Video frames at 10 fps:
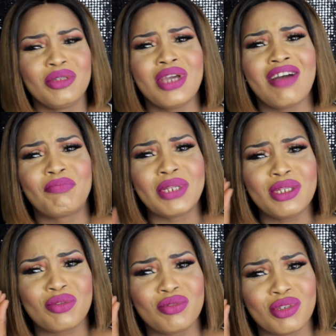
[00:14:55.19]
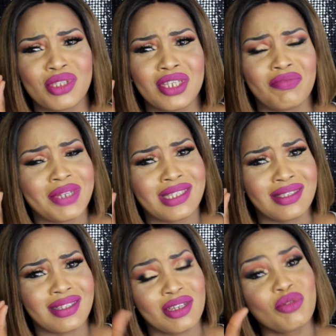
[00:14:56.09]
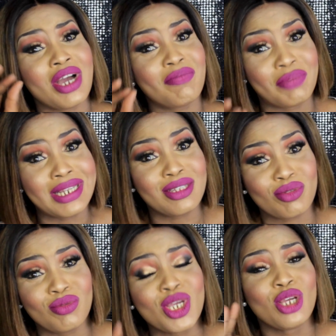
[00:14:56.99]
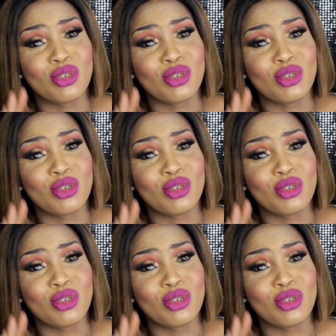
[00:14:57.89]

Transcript: You have belittled yourself, my sister. You have belittled